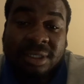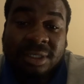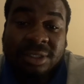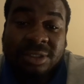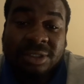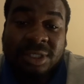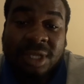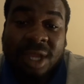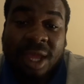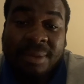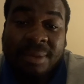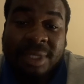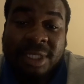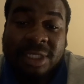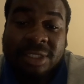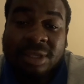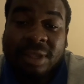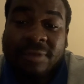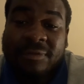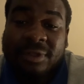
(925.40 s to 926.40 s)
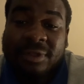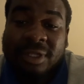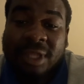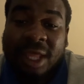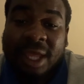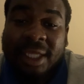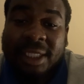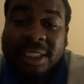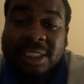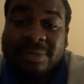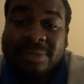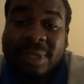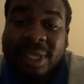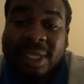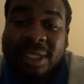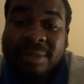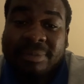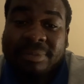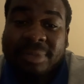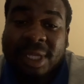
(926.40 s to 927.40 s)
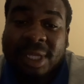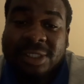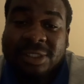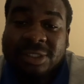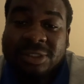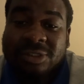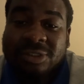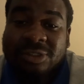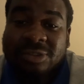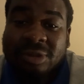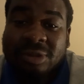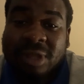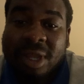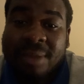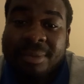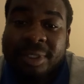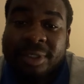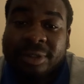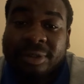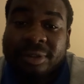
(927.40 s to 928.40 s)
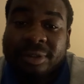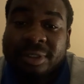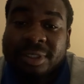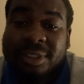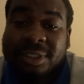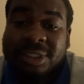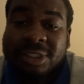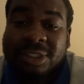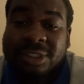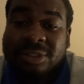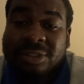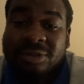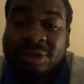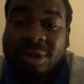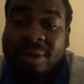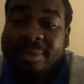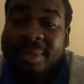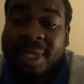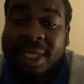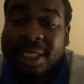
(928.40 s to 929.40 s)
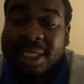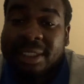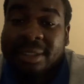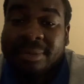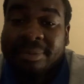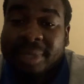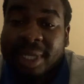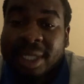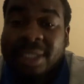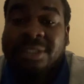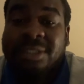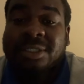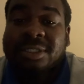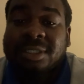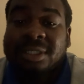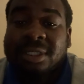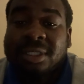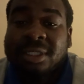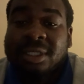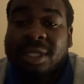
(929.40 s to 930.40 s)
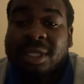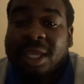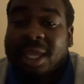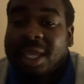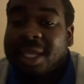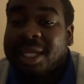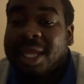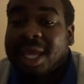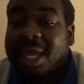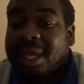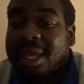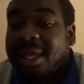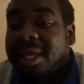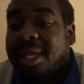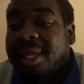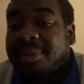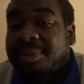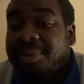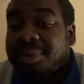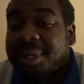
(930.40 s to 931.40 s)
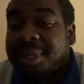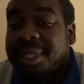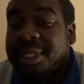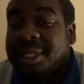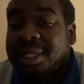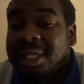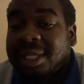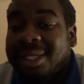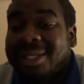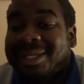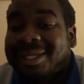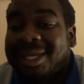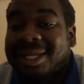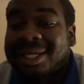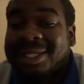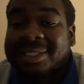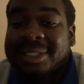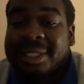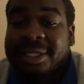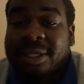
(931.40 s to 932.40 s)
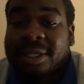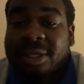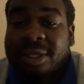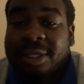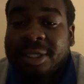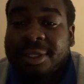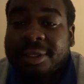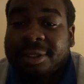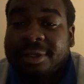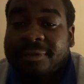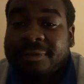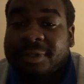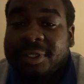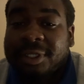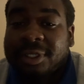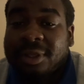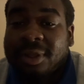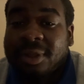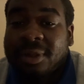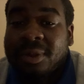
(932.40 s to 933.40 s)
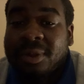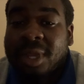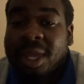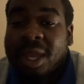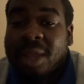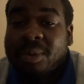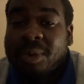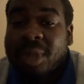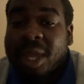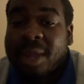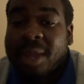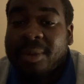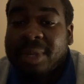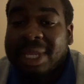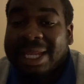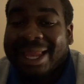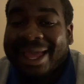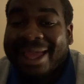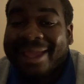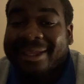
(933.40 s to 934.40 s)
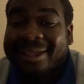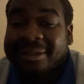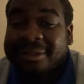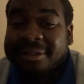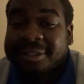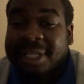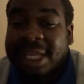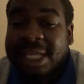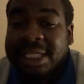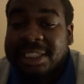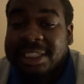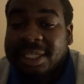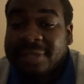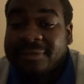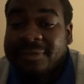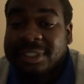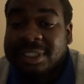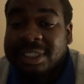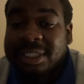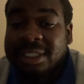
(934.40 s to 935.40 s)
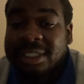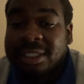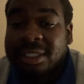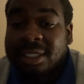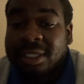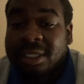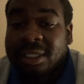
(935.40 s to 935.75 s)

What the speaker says: Do you know what I mean? It's not even like he's making a bench. He's just not coming on. He's just not making the bench. And at a point, like I said earlier in the video, where we lack creativity,